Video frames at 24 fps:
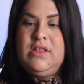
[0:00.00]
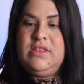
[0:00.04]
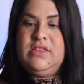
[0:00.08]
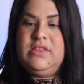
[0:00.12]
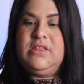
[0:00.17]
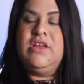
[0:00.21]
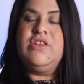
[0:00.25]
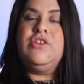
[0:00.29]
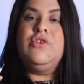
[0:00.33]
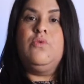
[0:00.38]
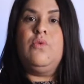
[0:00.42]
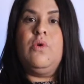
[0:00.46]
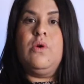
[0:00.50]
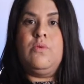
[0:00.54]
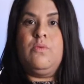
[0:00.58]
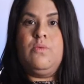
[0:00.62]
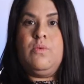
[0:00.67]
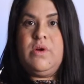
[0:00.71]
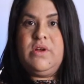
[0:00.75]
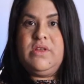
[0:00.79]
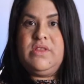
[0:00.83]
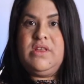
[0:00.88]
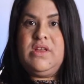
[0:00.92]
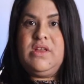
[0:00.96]
that you are
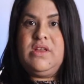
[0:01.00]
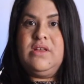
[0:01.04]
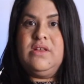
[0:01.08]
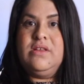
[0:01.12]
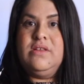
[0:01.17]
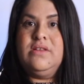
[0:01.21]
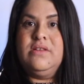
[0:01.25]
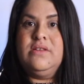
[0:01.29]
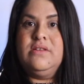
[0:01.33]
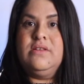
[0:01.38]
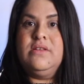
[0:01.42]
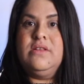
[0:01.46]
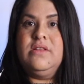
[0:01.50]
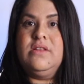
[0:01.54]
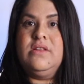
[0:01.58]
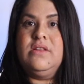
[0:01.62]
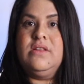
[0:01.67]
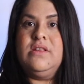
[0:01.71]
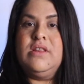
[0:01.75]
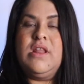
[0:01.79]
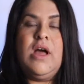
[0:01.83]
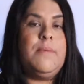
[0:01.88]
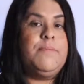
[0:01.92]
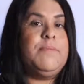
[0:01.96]
worthy,
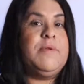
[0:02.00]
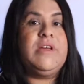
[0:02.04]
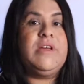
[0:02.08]
not